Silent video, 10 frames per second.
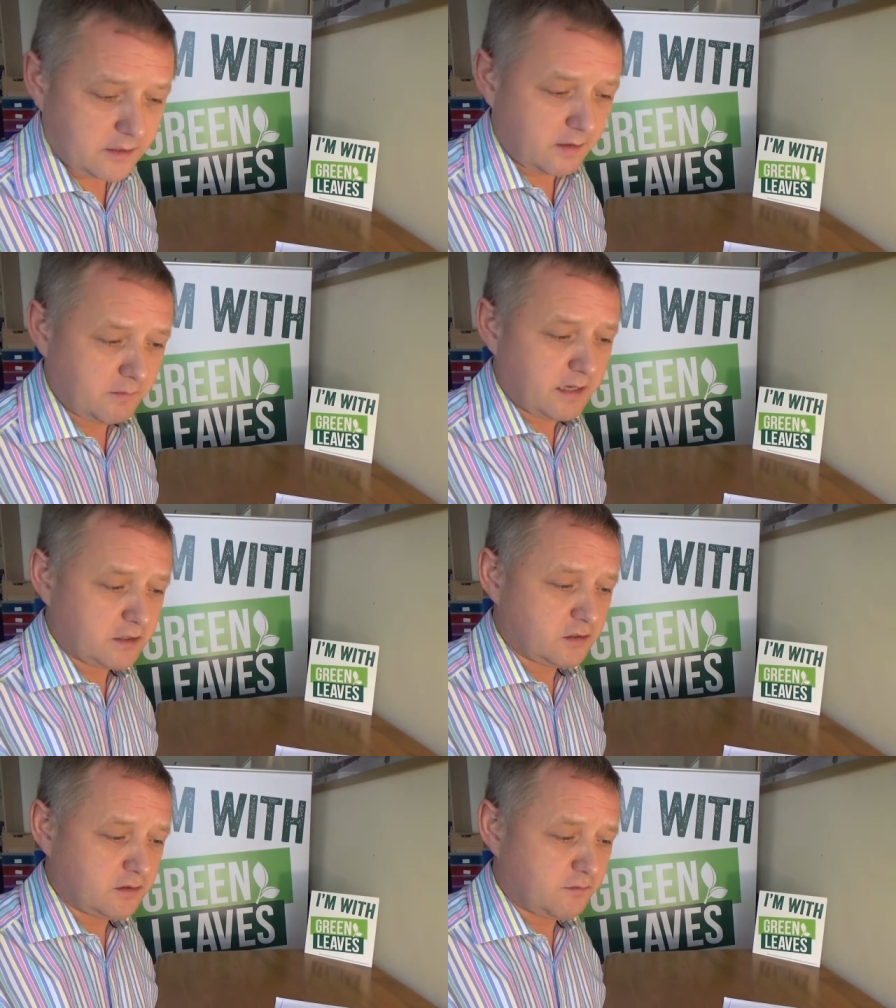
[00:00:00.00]
I
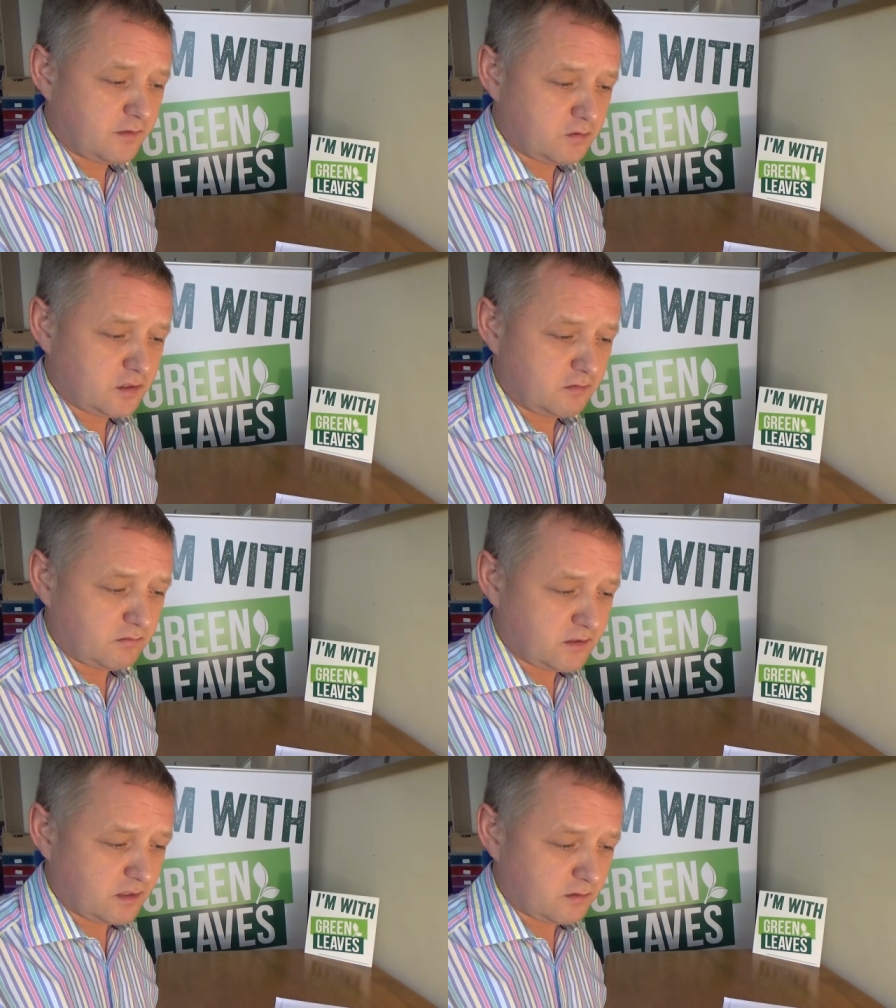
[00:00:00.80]
imagine the voting
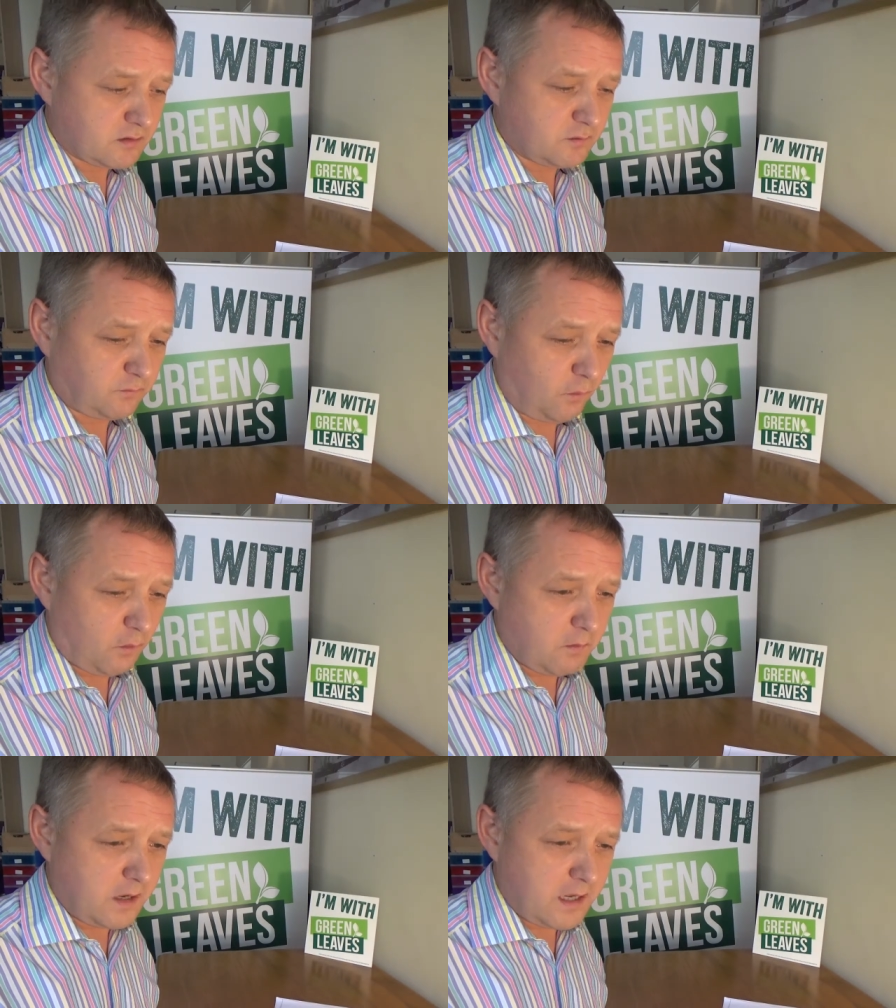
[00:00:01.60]
results
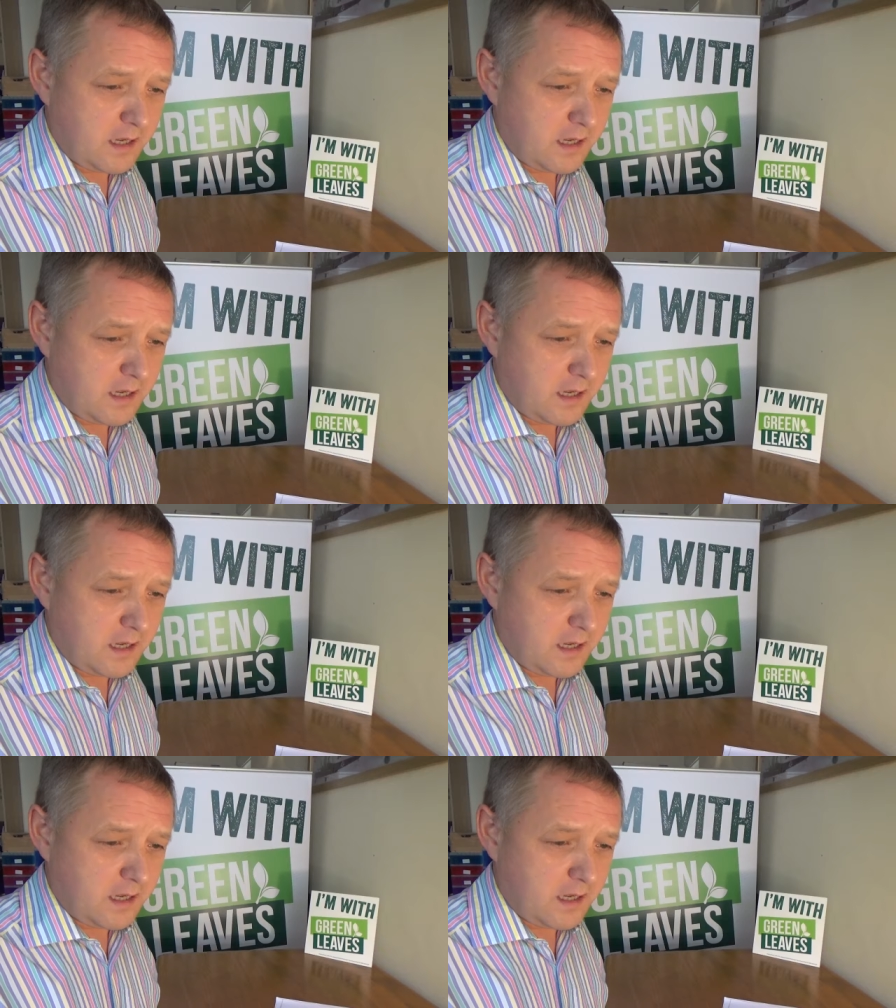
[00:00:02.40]
from